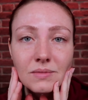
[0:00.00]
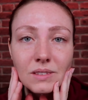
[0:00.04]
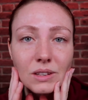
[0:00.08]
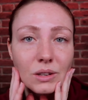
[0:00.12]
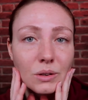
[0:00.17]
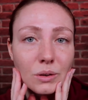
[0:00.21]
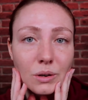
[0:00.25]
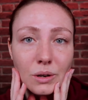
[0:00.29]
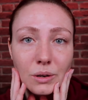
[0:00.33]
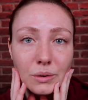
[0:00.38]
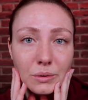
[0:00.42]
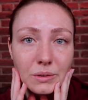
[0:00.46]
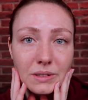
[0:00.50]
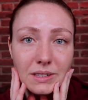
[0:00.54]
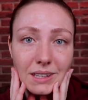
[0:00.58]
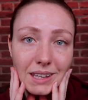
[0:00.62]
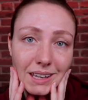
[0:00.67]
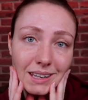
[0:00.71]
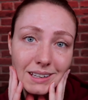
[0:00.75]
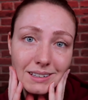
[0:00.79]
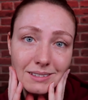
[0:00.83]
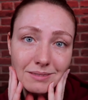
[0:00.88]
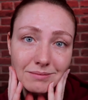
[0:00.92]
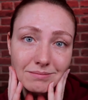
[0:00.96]
your whole
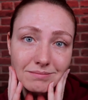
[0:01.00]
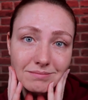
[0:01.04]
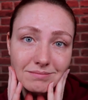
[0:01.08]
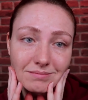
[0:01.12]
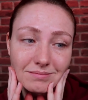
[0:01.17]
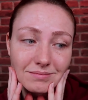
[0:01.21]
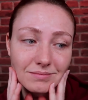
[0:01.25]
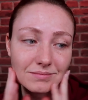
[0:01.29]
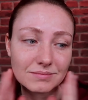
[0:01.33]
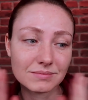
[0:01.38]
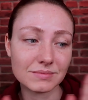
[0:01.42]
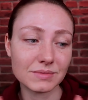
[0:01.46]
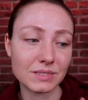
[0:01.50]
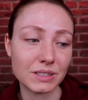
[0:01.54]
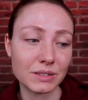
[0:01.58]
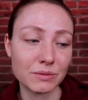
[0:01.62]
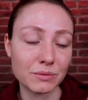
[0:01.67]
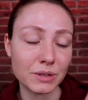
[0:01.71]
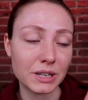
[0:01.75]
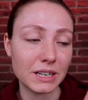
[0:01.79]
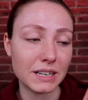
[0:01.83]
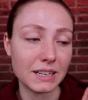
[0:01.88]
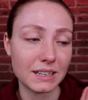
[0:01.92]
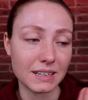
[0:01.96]
skin
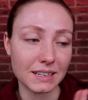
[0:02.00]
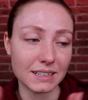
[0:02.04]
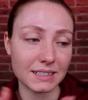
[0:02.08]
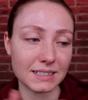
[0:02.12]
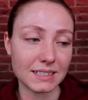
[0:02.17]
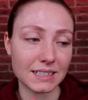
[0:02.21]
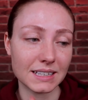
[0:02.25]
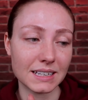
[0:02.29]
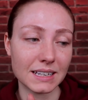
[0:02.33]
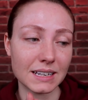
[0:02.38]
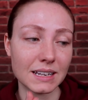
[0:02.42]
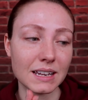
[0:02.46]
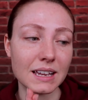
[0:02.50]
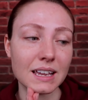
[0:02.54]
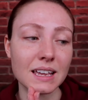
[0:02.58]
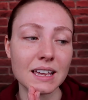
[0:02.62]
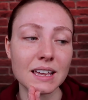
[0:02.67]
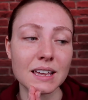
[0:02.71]
really nicely.